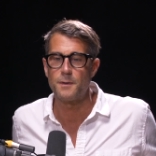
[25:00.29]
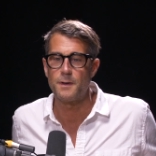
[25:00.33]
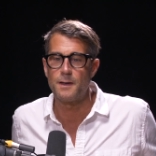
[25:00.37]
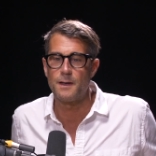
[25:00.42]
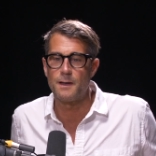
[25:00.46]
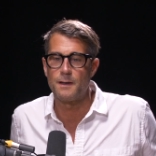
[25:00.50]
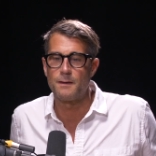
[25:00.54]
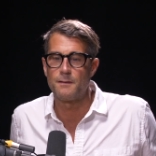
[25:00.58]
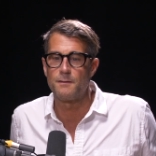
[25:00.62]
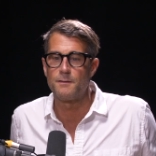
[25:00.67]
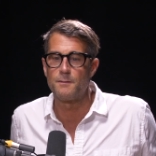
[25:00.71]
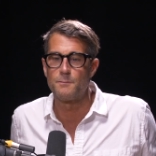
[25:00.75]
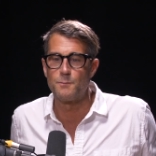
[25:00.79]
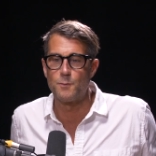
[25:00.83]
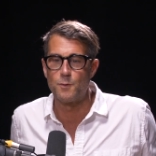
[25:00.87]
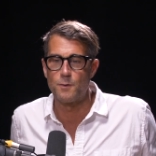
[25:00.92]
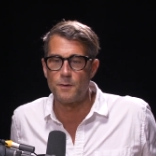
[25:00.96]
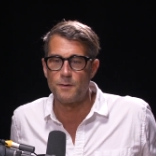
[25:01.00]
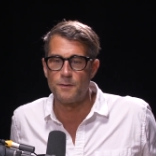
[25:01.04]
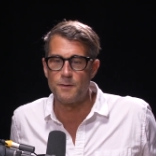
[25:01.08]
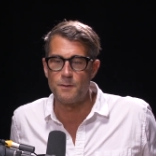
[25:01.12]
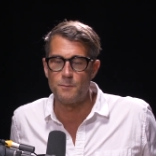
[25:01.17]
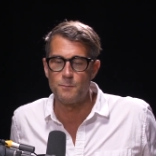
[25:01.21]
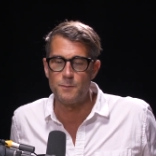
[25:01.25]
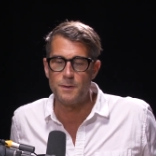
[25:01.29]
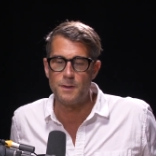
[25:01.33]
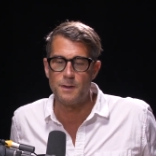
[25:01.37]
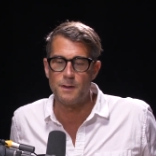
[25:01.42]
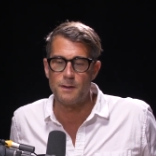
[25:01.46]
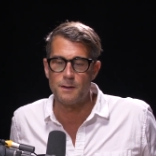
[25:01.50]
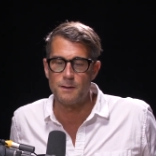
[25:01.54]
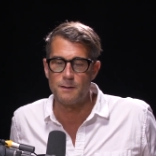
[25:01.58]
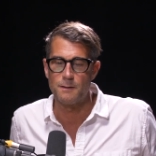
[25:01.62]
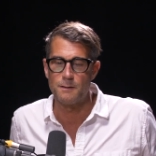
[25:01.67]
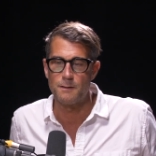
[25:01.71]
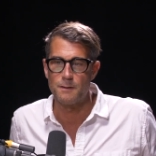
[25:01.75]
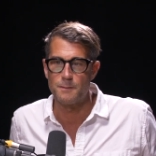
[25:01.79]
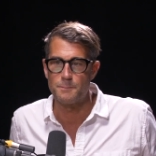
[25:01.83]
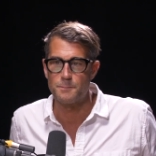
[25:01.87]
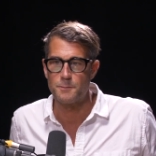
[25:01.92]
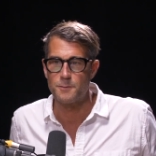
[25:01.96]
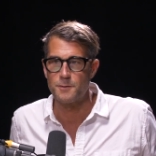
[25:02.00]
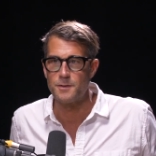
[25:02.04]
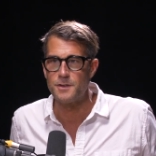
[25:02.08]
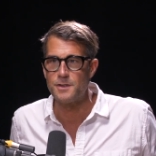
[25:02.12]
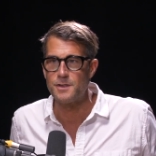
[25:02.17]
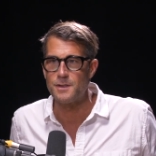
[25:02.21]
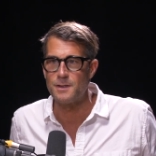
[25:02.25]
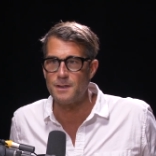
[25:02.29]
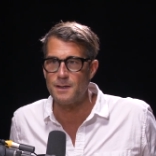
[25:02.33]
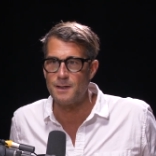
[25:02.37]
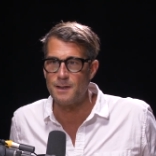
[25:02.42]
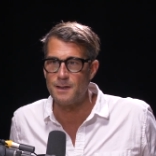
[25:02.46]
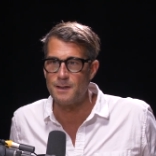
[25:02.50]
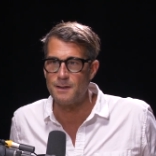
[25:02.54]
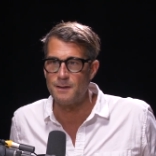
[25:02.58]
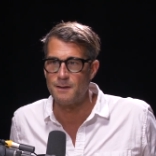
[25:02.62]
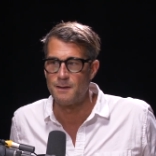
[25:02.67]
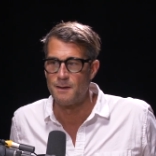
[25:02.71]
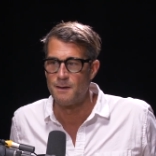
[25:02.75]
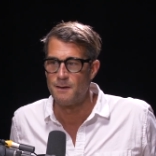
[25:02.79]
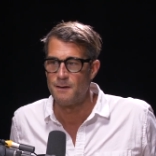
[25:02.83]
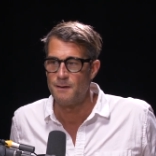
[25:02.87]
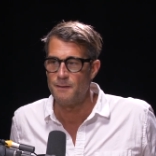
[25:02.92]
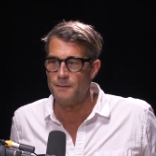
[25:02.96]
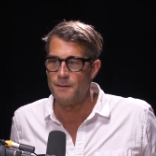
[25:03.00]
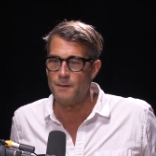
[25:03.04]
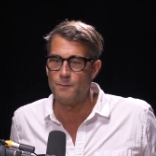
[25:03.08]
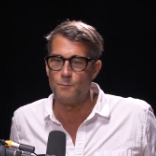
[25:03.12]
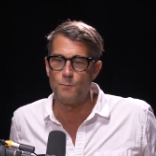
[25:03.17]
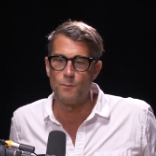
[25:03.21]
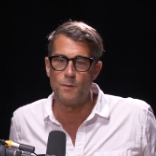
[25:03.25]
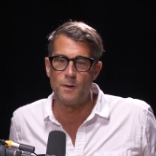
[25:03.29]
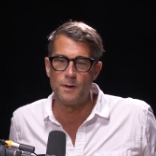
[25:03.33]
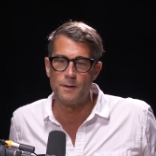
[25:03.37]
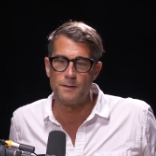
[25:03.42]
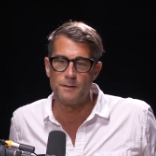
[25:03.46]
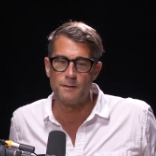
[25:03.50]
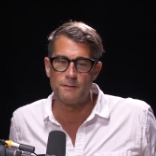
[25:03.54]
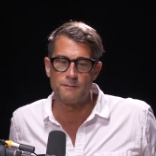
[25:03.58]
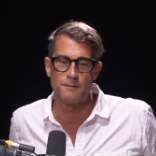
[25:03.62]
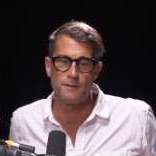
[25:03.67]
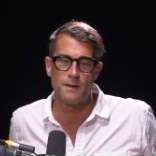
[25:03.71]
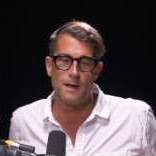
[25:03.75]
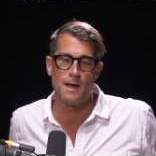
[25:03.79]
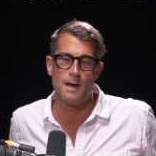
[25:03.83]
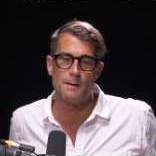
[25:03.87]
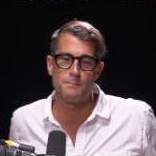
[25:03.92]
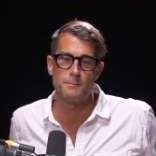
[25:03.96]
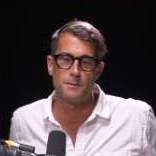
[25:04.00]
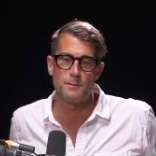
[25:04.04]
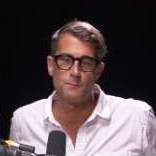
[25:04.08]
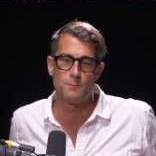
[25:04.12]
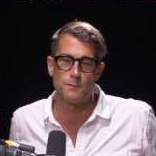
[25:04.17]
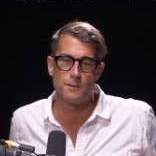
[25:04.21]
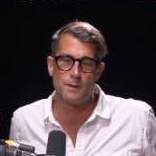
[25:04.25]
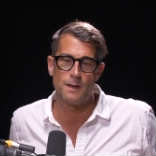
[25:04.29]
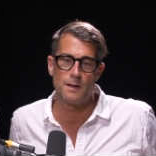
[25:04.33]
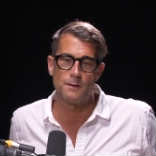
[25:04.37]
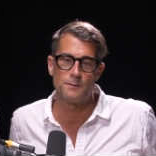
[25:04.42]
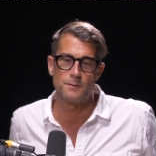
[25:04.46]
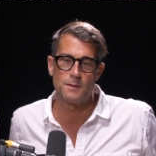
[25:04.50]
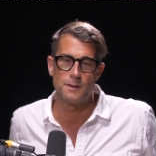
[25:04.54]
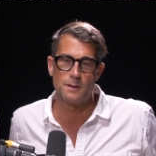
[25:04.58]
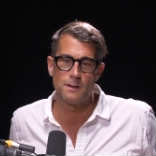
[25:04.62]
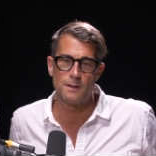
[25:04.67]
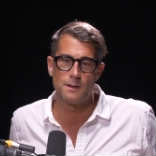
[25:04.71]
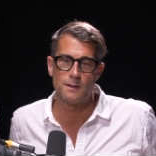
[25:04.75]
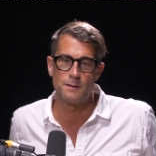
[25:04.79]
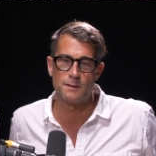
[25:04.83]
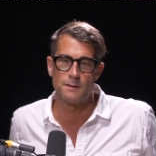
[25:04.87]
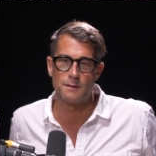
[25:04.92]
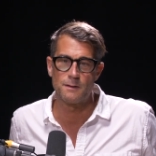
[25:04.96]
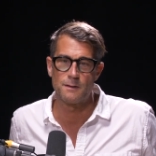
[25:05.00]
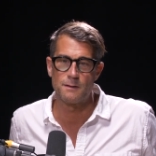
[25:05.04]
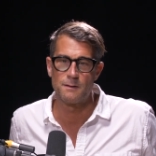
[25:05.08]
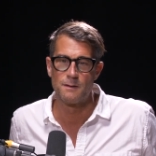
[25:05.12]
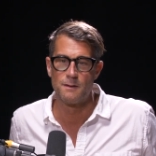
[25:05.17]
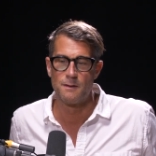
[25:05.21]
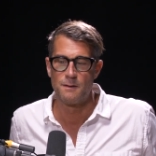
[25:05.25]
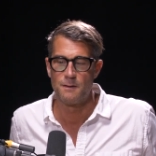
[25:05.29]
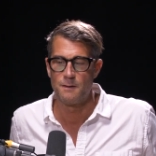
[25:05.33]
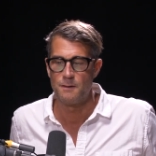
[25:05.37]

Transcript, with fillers: And the more that we can appreciate that one doesn't happen without the other,